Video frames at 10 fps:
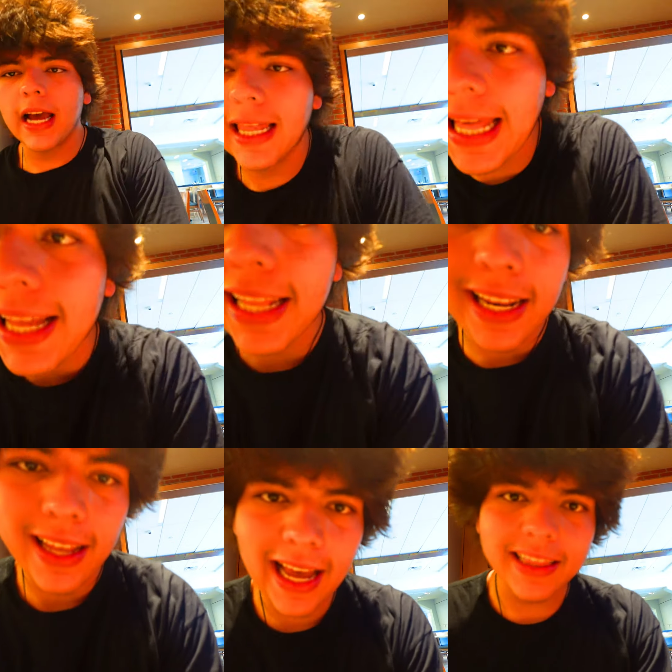I landed
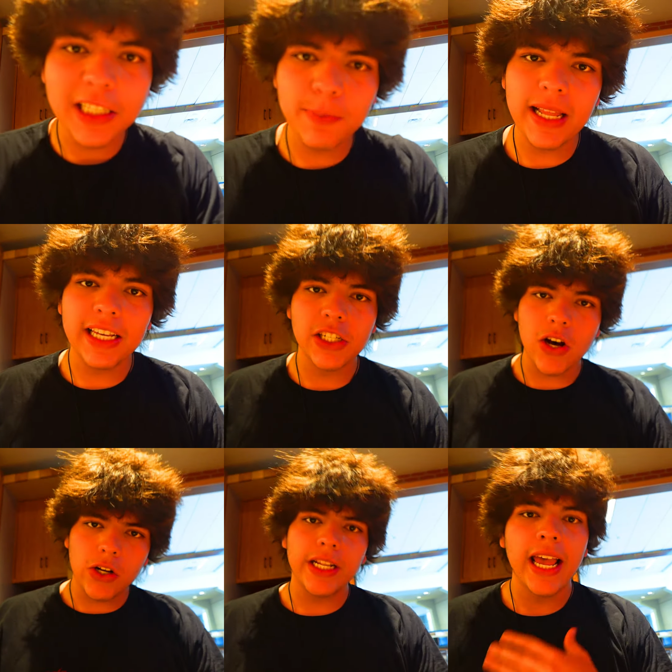at this place
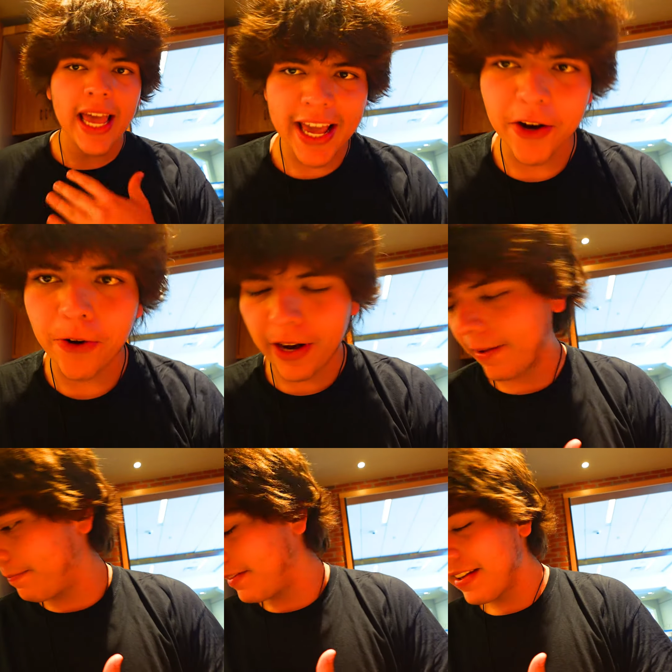called Hickory.
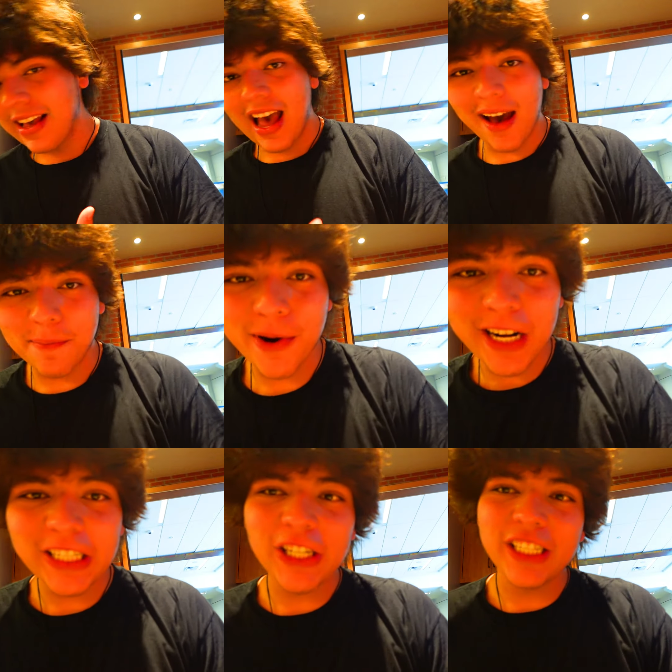I'm
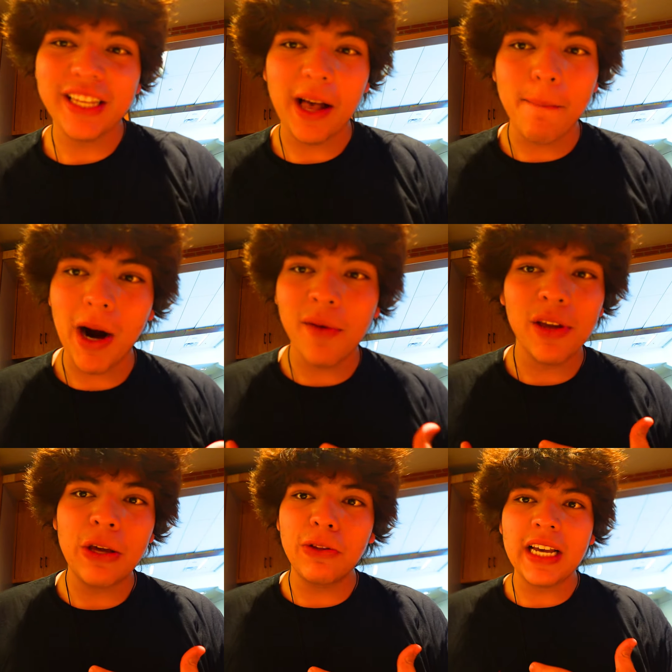pretty sure it's like a
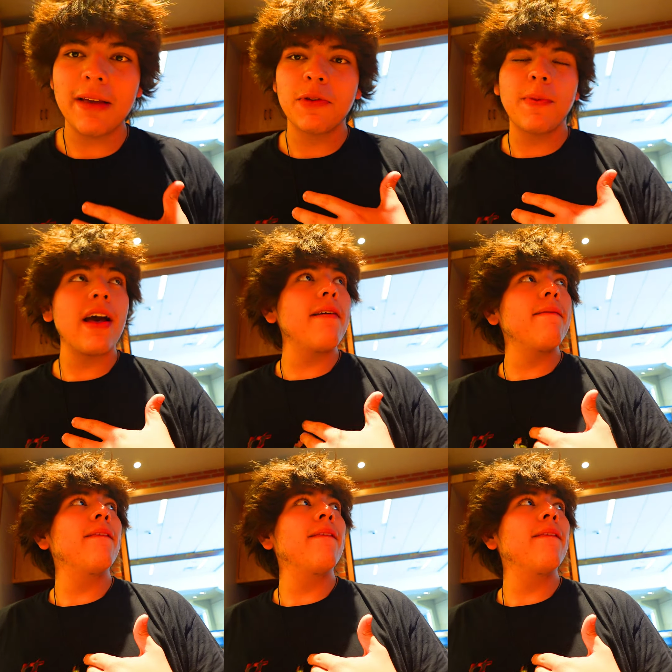barbecue type spot.